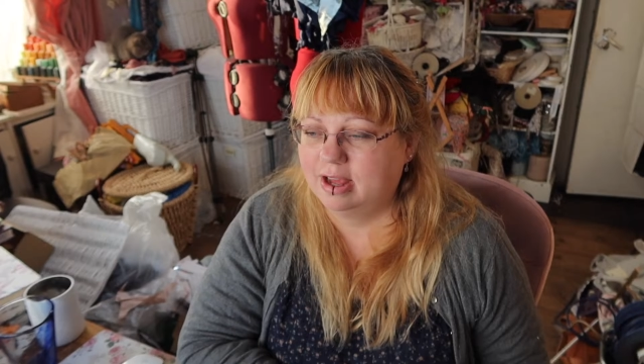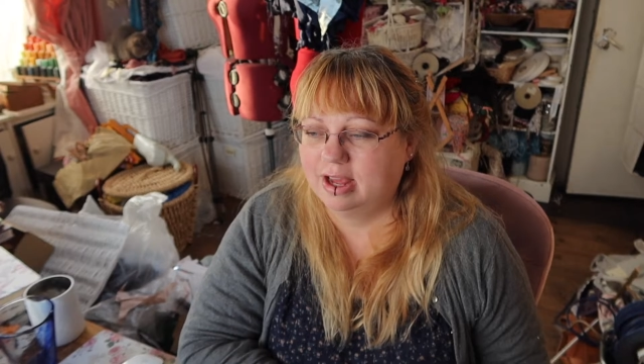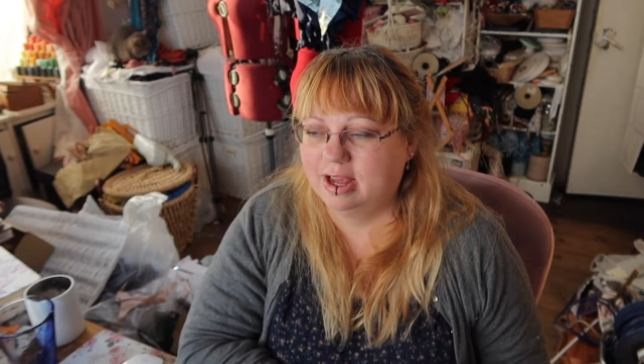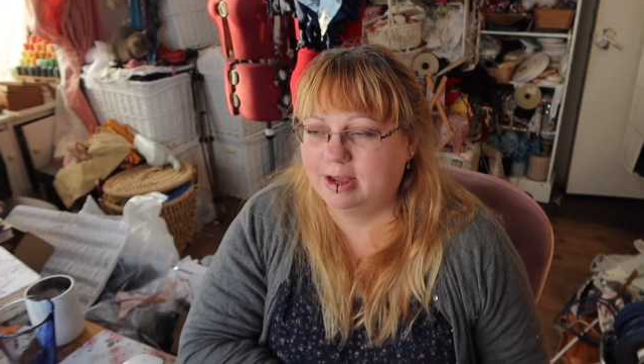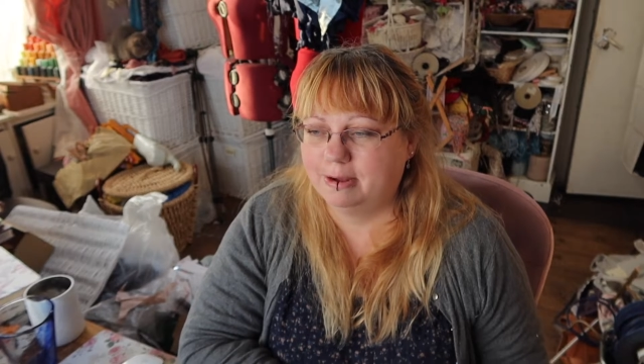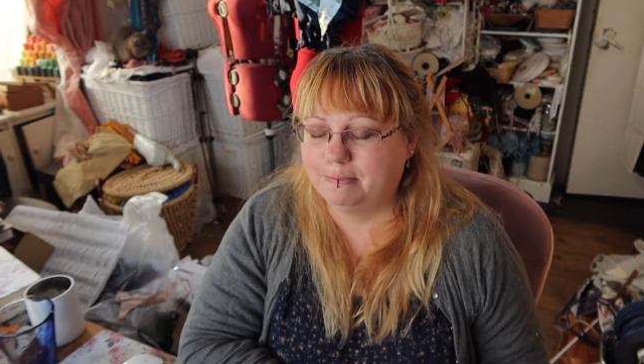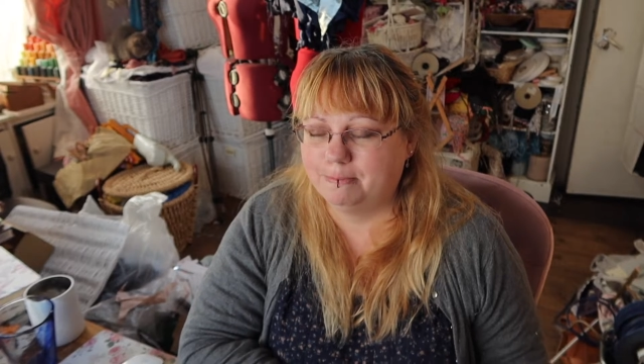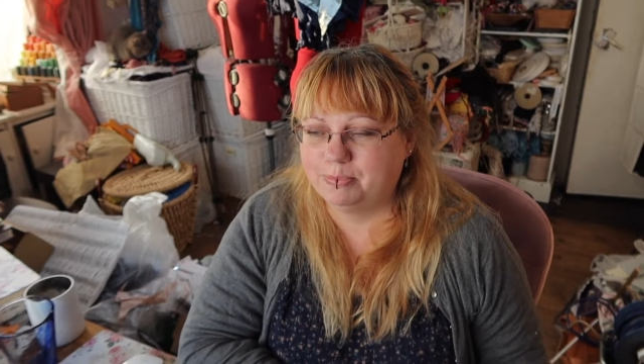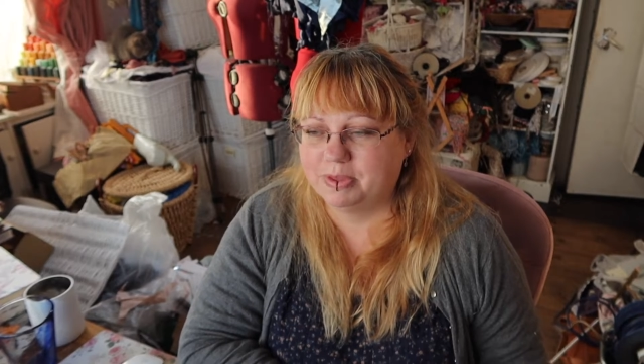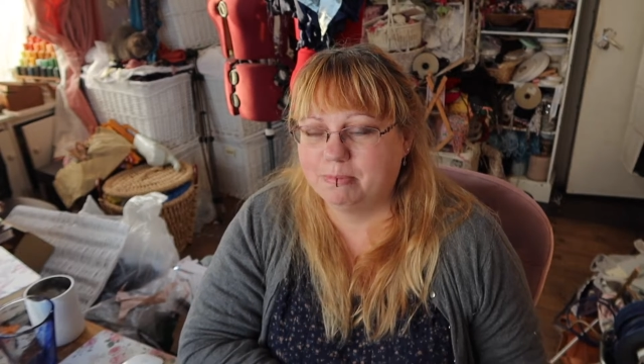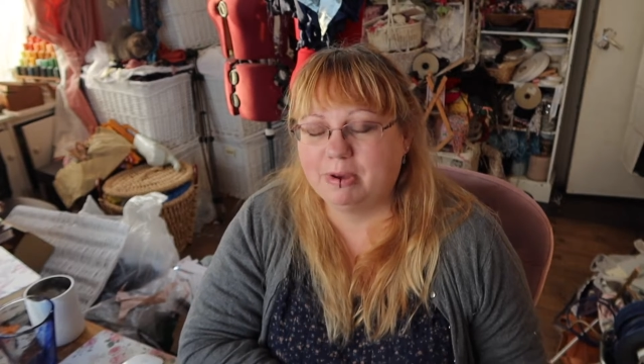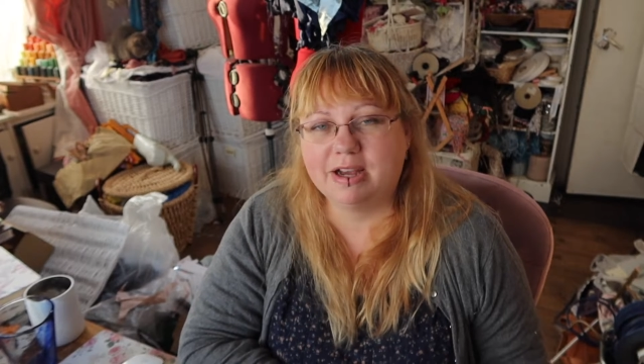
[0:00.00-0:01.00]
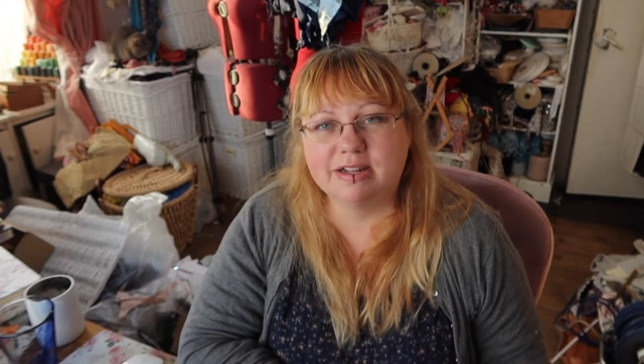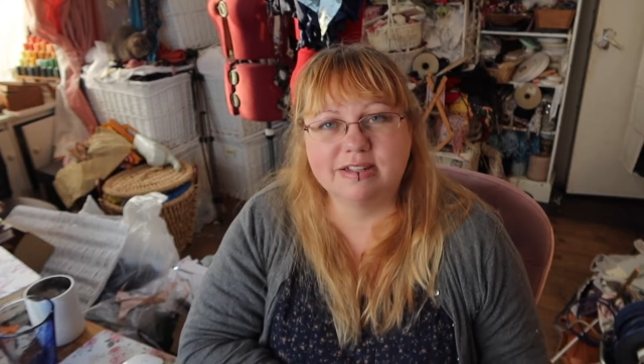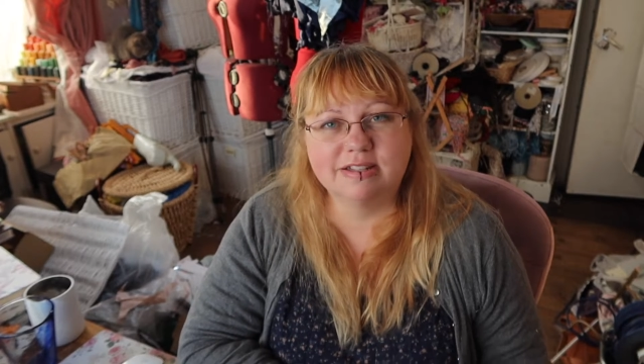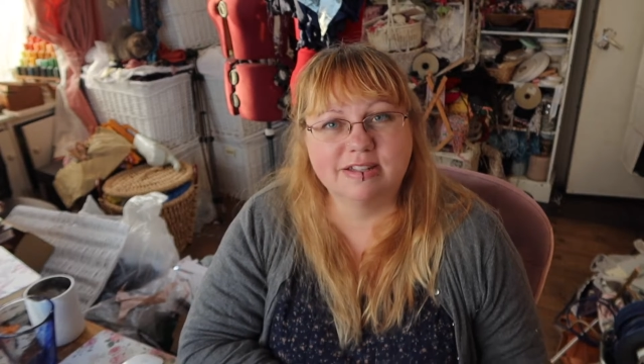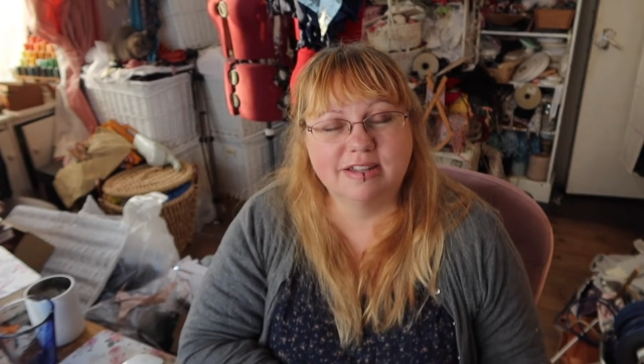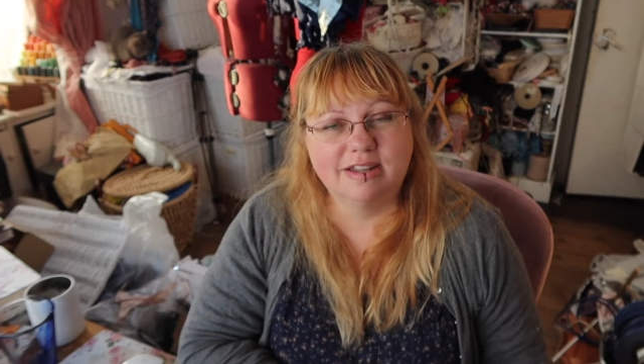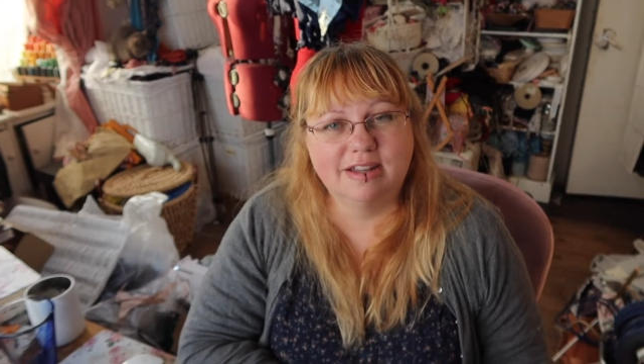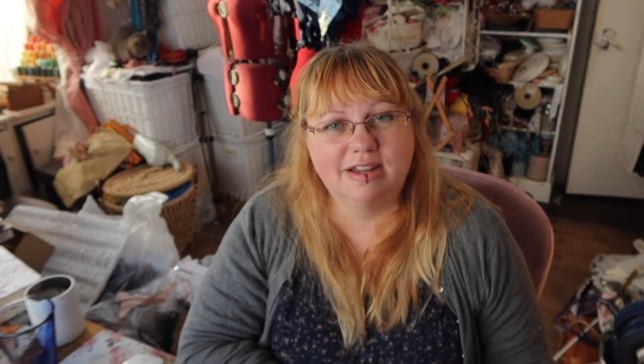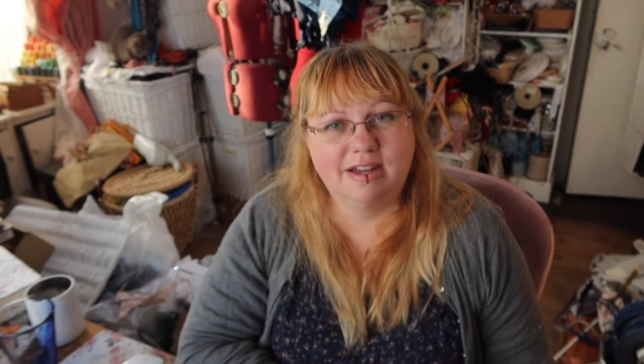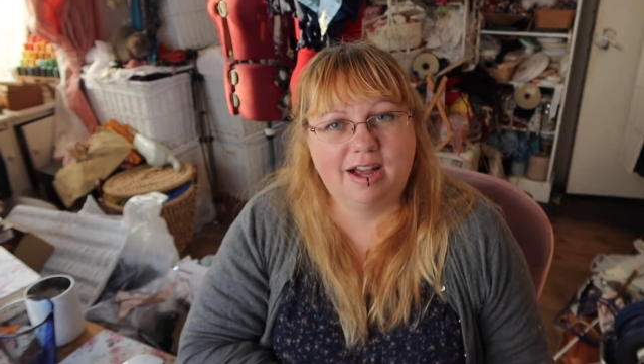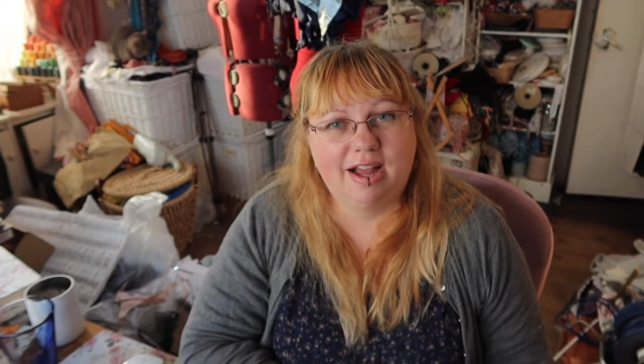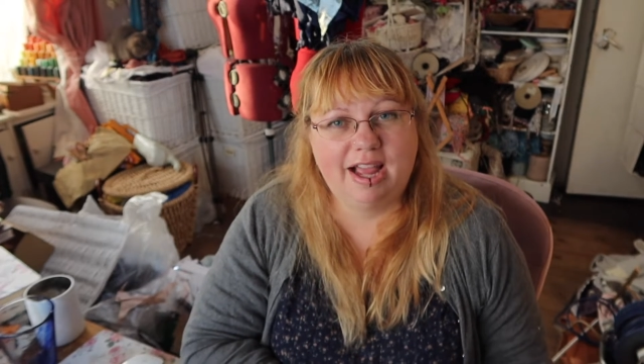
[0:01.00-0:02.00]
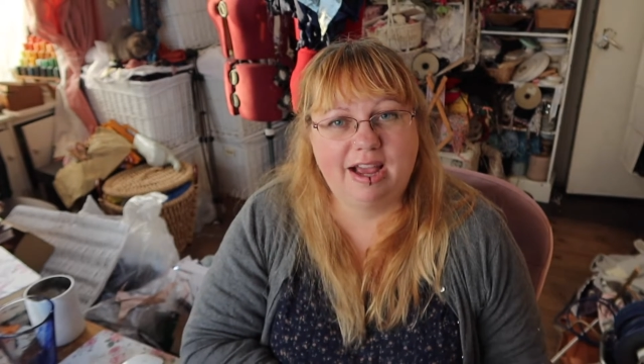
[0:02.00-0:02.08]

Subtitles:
But I